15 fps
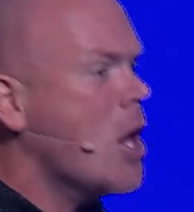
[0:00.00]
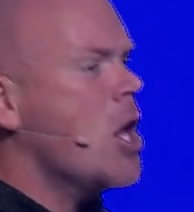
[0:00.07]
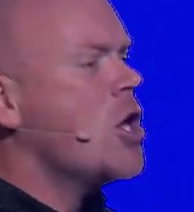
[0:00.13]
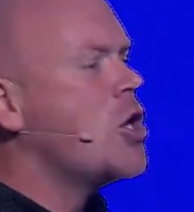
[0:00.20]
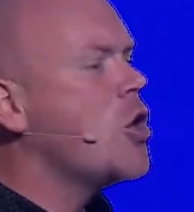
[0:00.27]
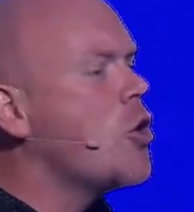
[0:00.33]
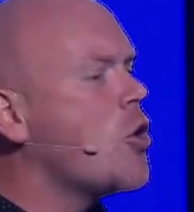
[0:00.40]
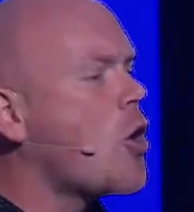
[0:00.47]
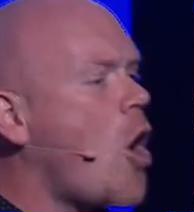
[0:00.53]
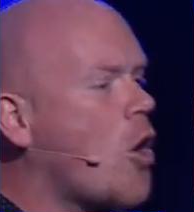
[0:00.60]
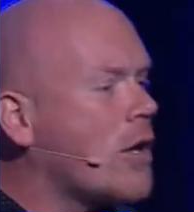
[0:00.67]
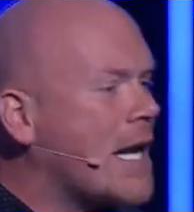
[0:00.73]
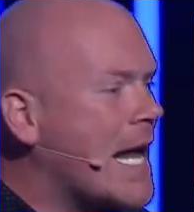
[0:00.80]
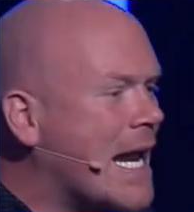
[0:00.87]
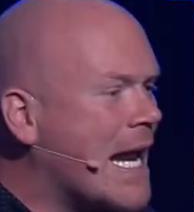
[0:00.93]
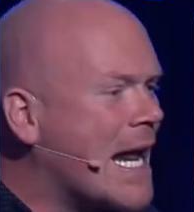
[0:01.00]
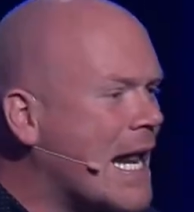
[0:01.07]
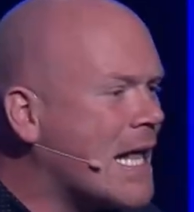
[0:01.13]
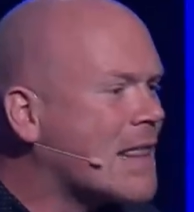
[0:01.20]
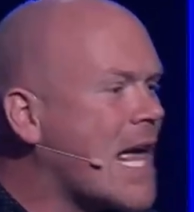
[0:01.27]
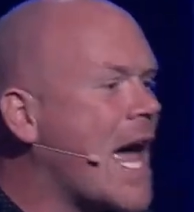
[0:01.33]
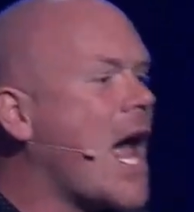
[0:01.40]
You don't need
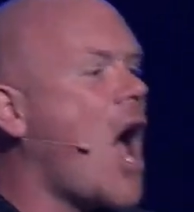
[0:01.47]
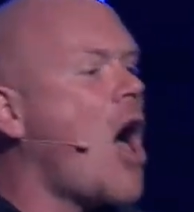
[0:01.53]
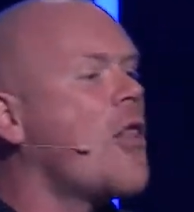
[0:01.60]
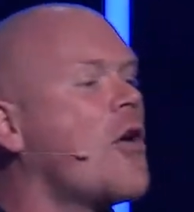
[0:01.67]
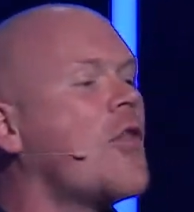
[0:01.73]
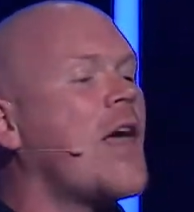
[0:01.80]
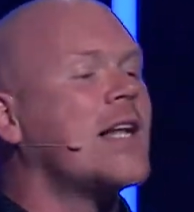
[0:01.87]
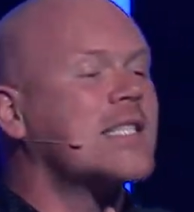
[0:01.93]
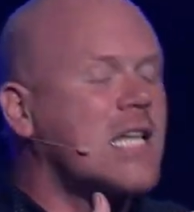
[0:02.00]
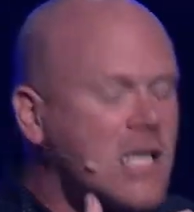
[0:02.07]
anything other than to